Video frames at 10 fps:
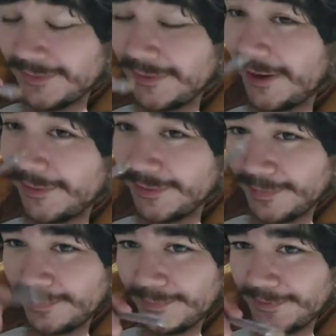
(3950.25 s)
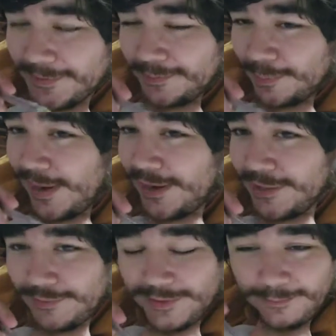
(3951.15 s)
Thought I was
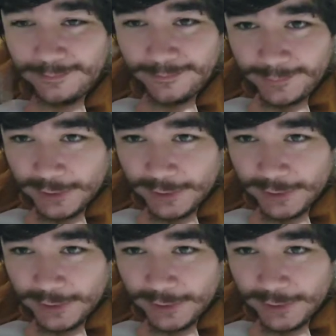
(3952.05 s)
maze would